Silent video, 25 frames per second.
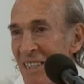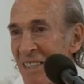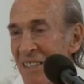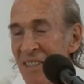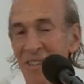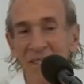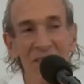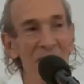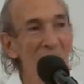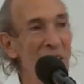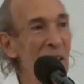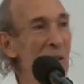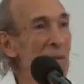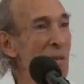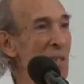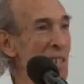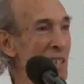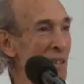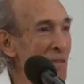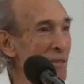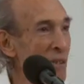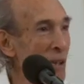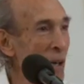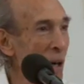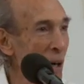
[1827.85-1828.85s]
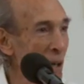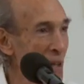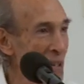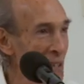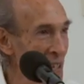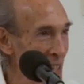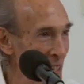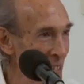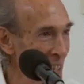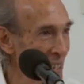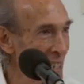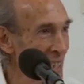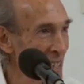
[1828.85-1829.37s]
The third was, of
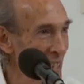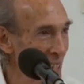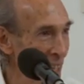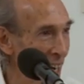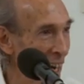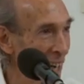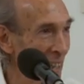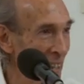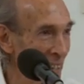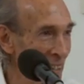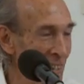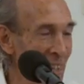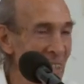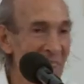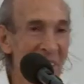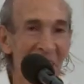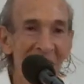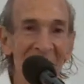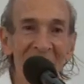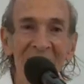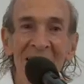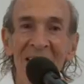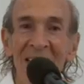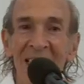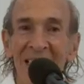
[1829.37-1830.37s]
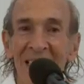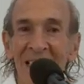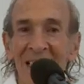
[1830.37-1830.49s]
course, Ananda.